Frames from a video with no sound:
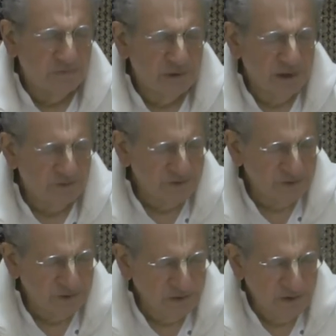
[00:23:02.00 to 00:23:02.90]
and we have
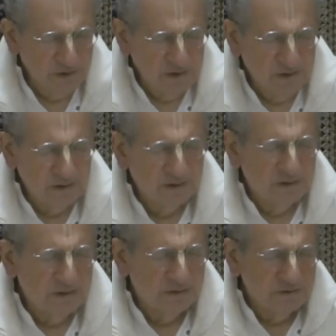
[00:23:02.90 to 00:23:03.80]
to
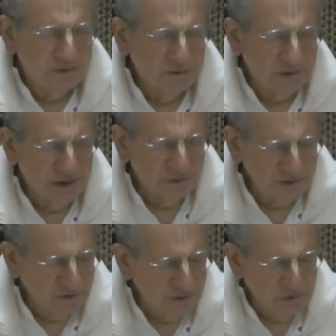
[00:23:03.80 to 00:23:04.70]
uh, you know get
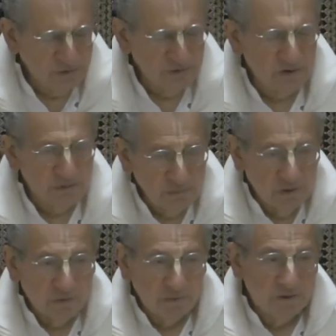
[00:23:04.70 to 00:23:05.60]
no, don't drink
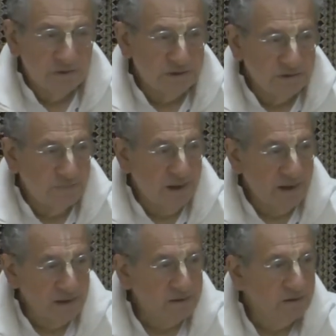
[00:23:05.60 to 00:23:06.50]
milk because it's
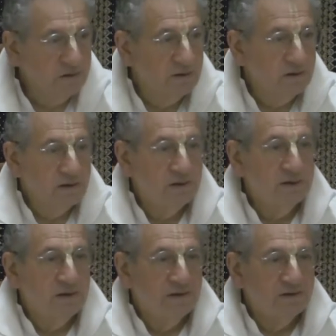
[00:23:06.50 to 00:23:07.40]
bad,
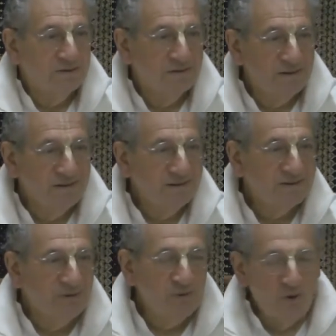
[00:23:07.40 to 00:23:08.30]
and
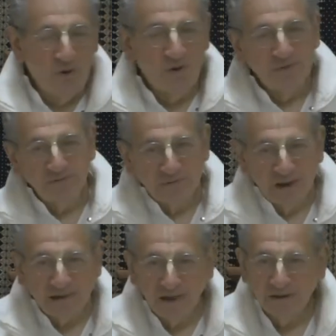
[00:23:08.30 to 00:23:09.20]
so
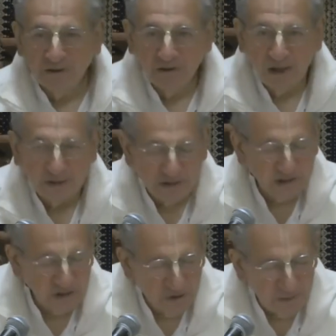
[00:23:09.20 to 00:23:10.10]
right down the line, there's
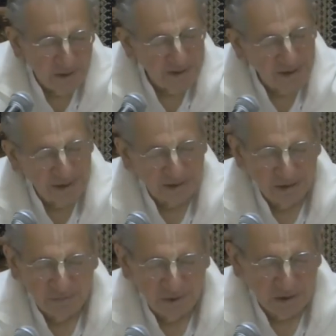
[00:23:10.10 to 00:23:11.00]
so many things
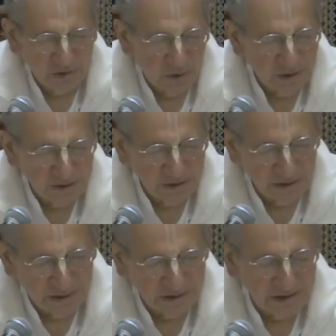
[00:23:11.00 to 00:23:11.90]
that are being taught
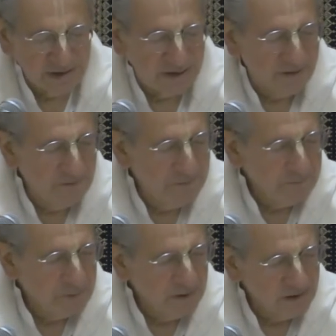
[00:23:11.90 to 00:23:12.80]
today. Just like
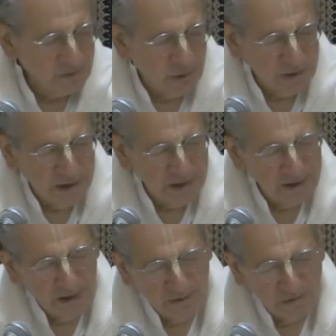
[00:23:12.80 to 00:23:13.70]
this one lady
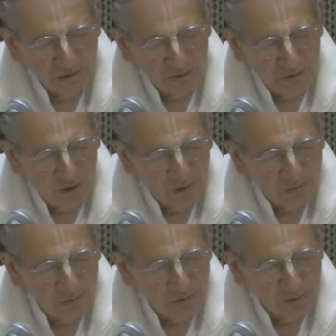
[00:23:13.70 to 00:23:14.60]
came to the
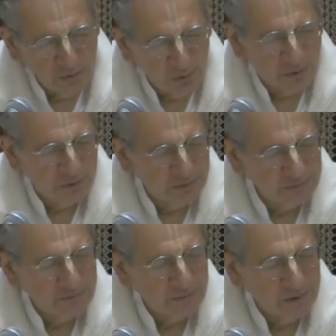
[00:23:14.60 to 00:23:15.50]
farm with her daughter
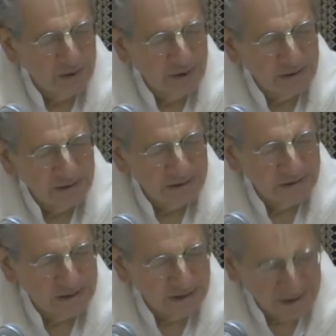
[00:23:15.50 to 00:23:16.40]
to
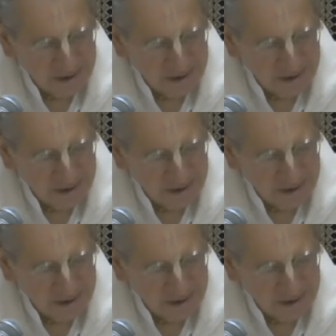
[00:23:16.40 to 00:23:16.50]
see the